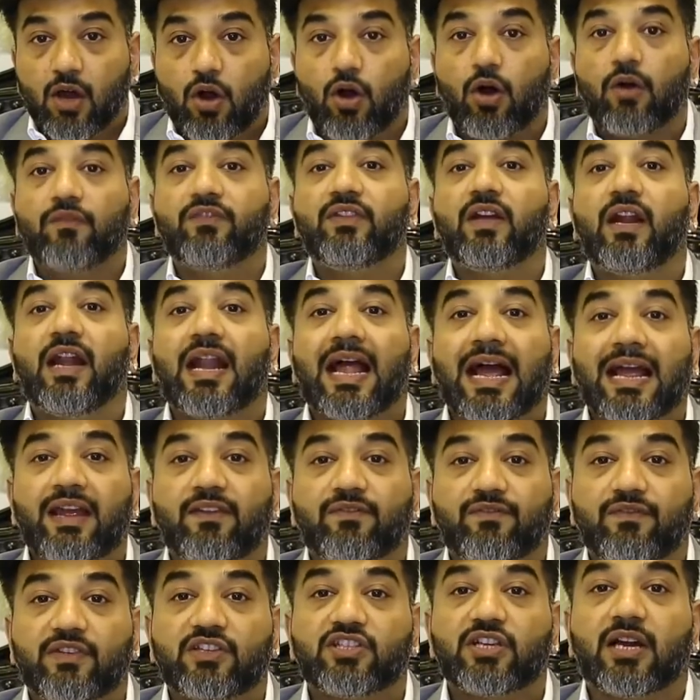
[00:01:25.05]
of the
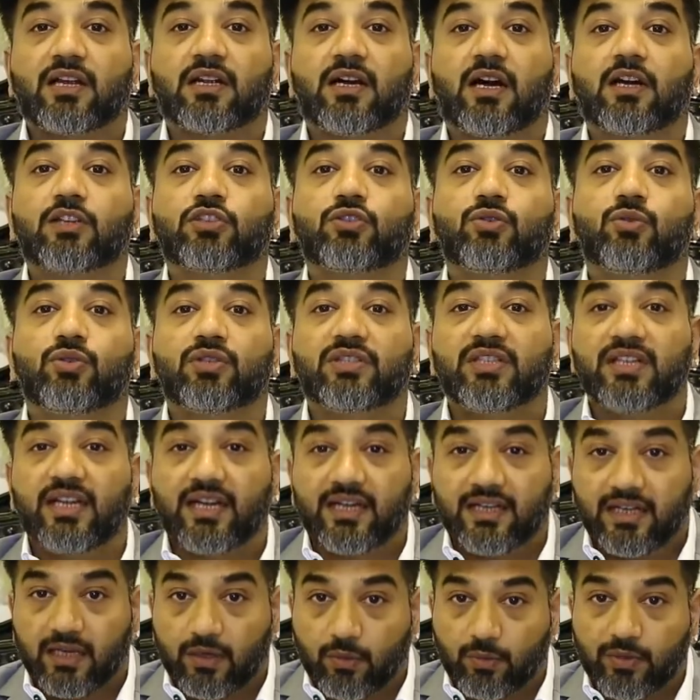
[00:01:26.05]
life which are
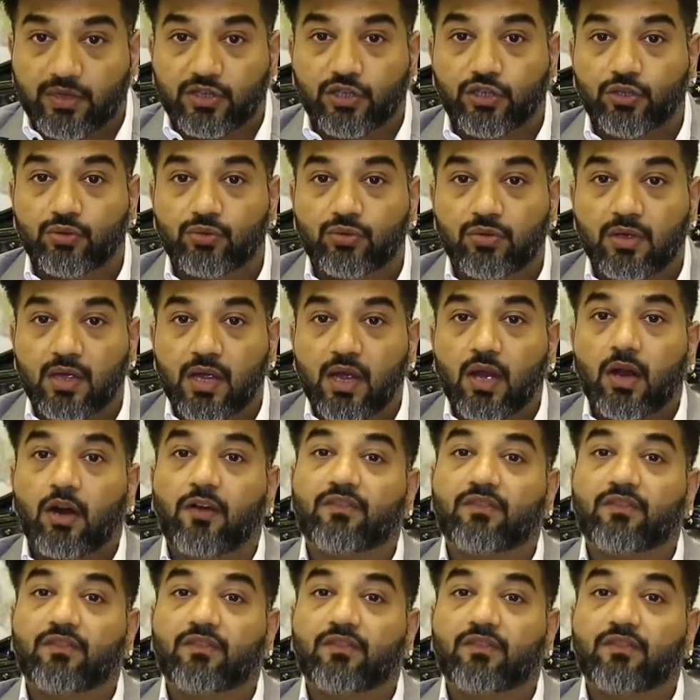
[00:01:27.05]
associated with you,